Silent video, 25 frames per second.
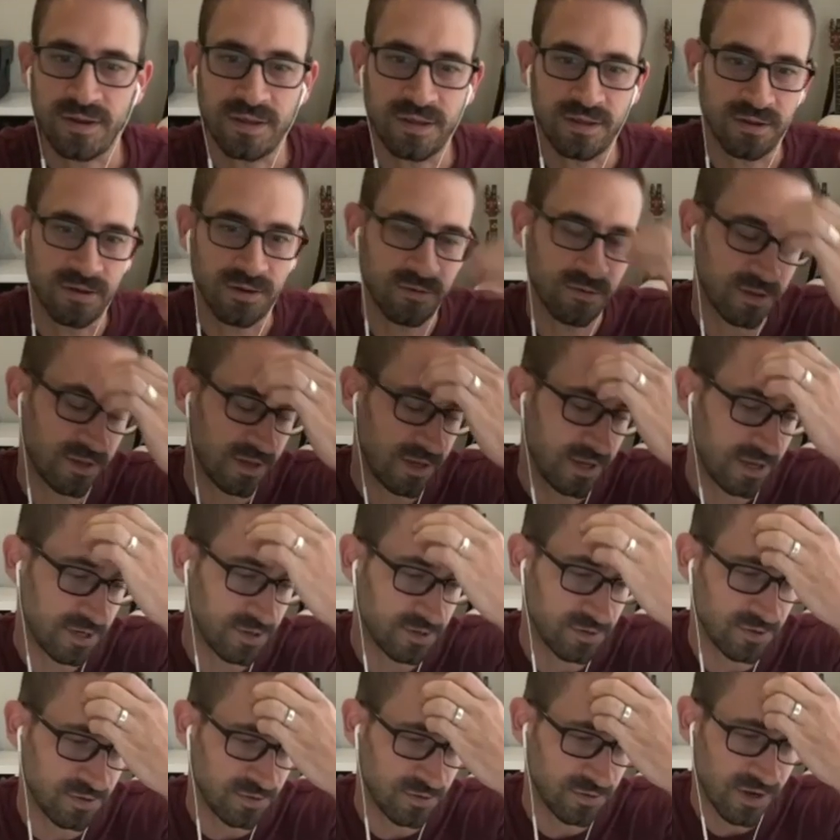here with
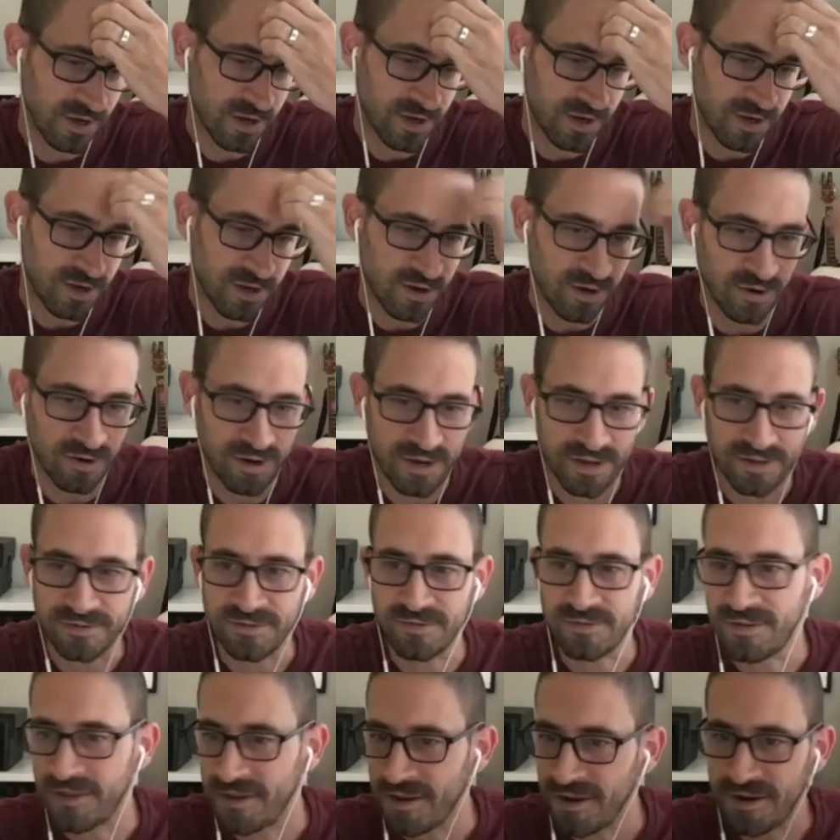Andrew are
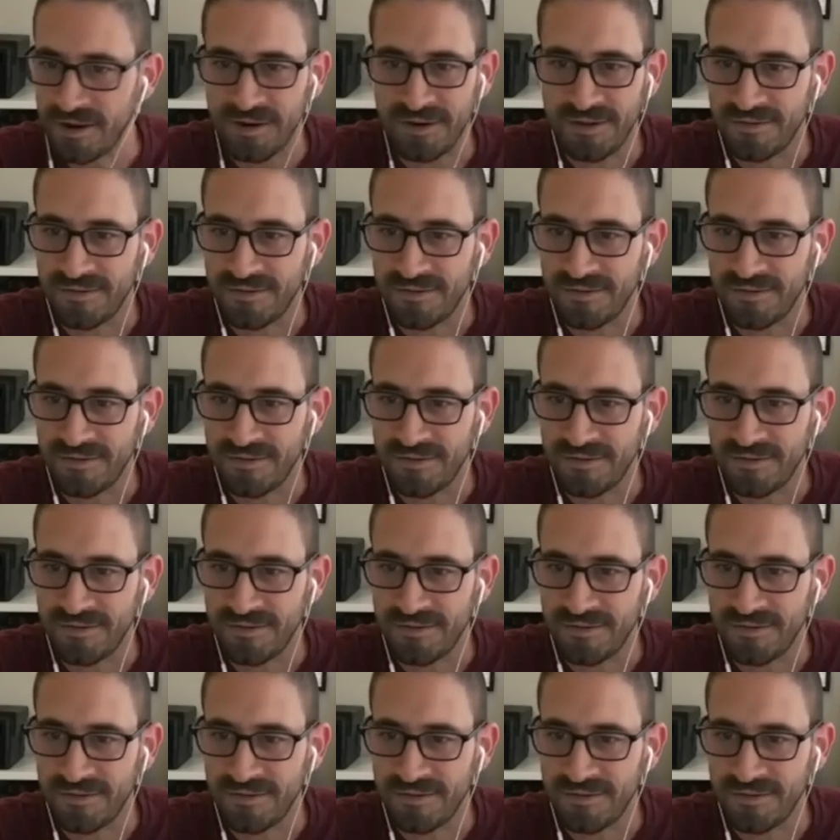answered there.